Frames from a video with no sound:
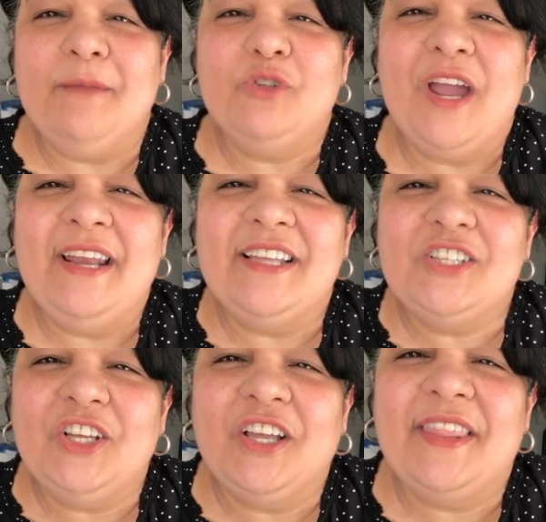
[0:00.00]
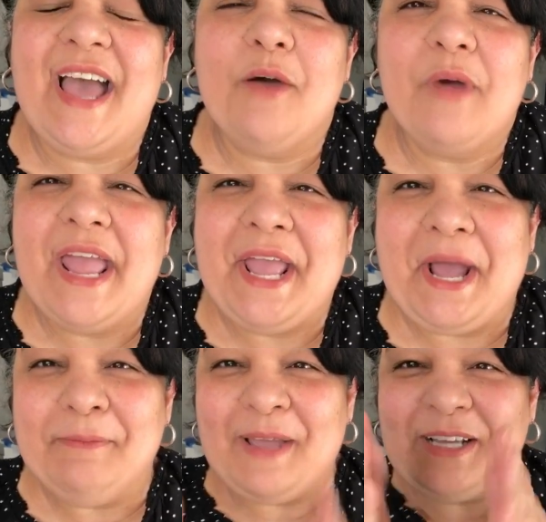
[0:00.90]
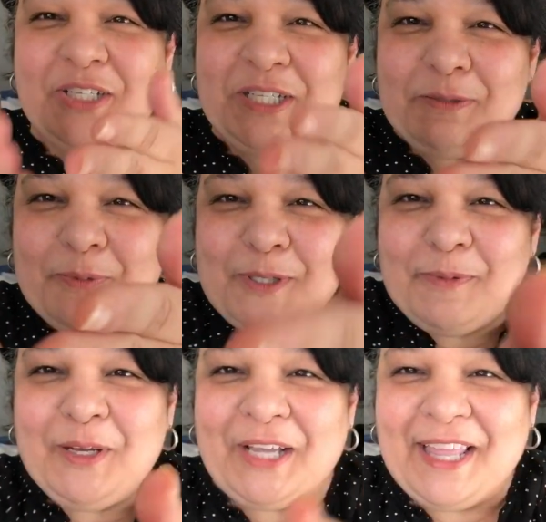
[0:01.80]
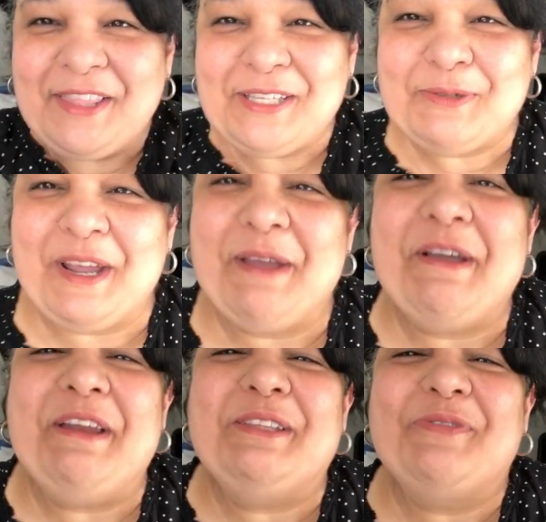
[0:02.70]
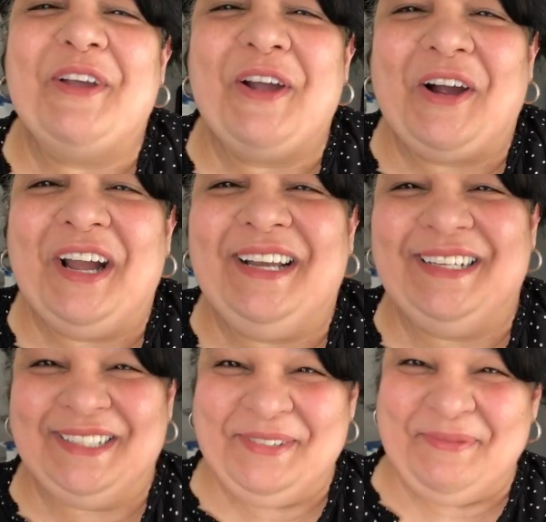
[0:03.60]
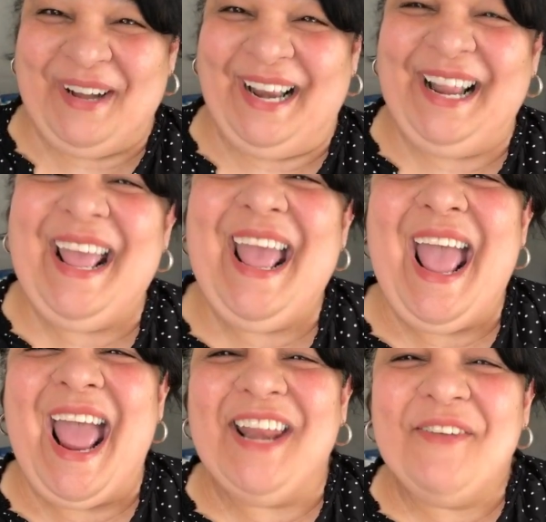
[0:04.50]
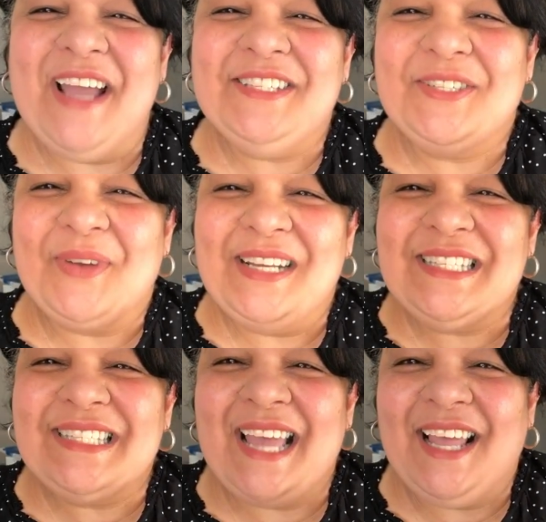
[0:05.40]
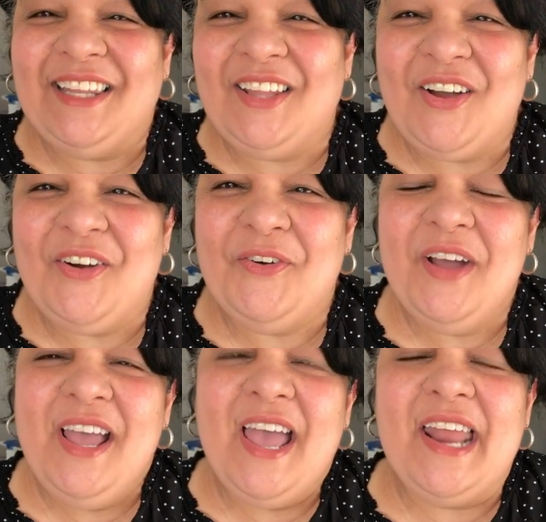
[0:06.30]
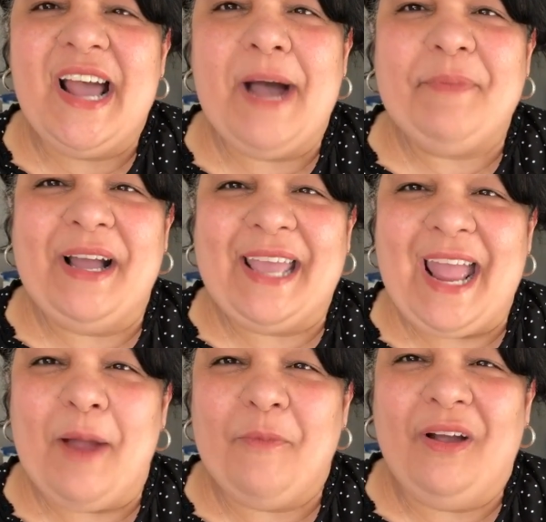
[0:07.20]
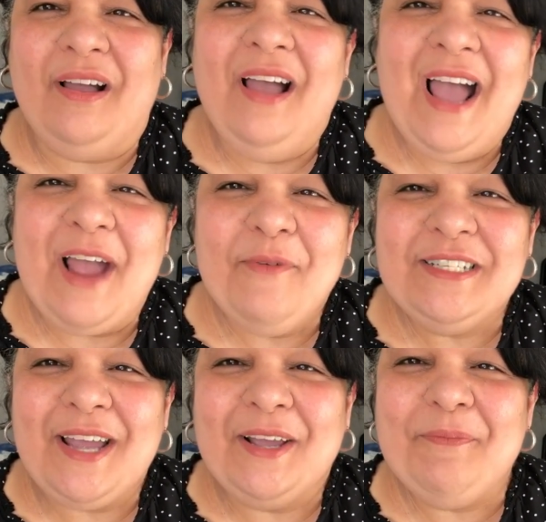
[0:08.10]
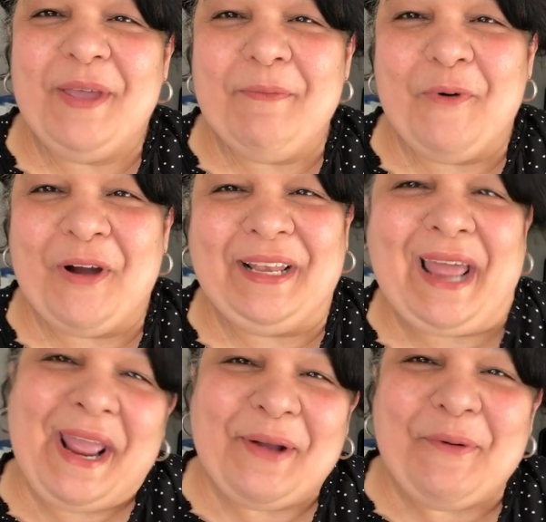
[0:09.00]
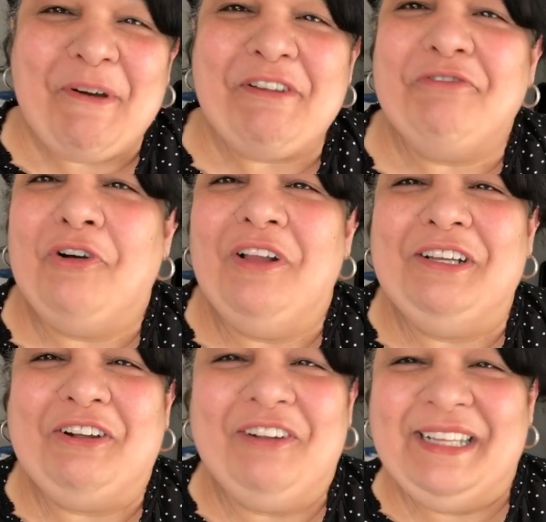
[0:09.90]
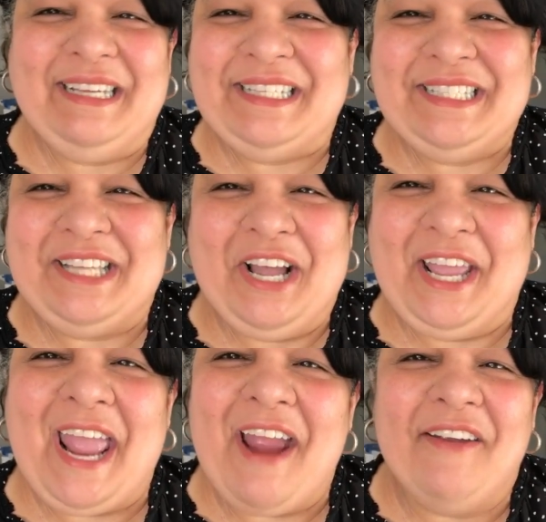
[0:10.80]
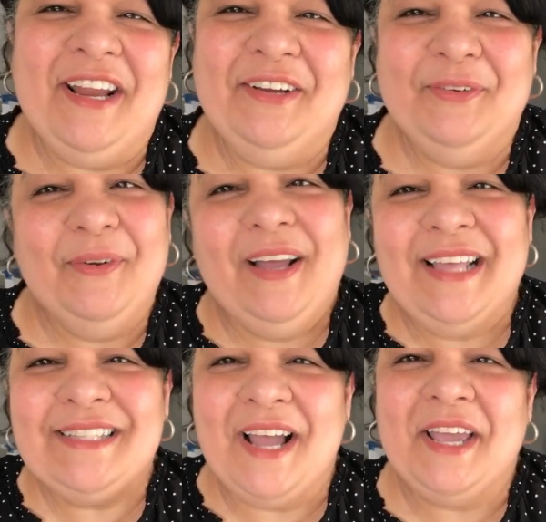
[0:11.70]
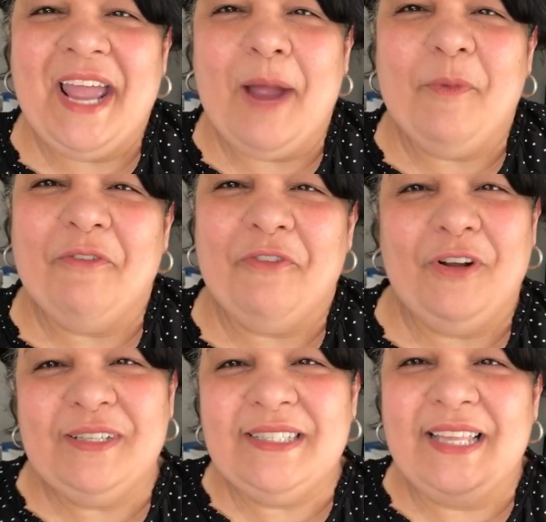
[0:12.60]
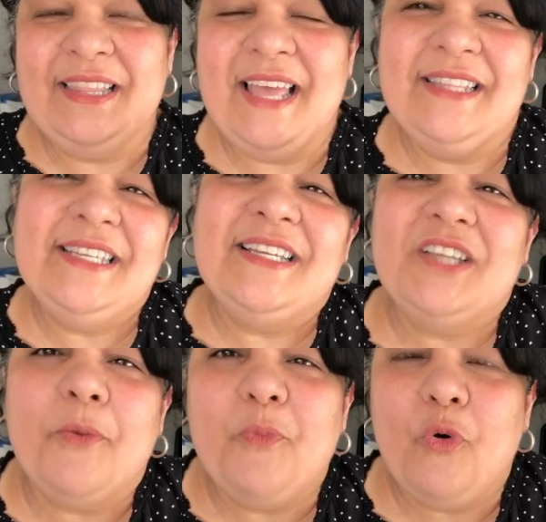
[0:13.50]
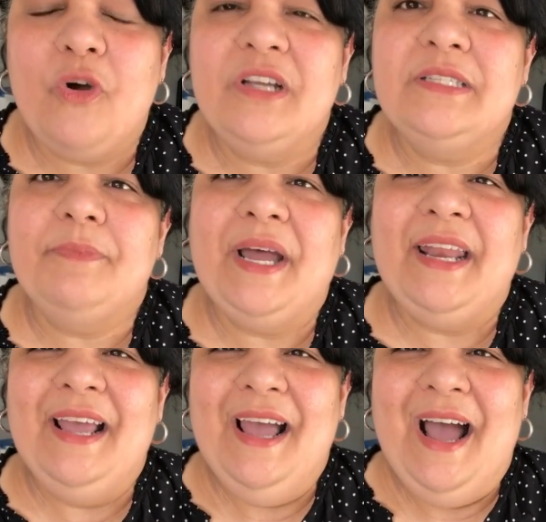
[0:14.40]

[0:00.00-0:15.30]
I'm trying not to look that way. I'm actually supposed to be looking this way and it's very hard. But anyway, I just wanted to say hello and hop on camera. I wish I could be more like Waterfall Acrylics Karen, who gets on camera first and then does her pours, but